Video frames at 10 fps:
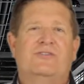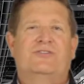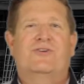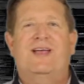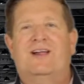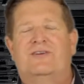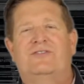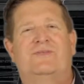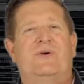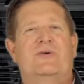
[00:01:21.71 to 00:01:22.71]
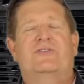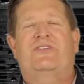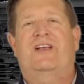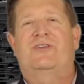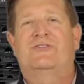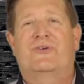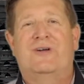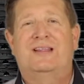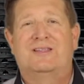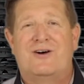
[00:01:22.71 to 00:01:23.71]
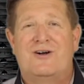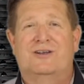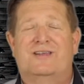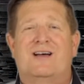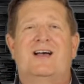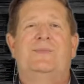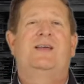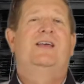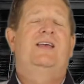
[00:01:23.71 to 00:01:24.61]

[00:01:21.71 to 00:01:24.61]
tractors, and motorcycles for a long time.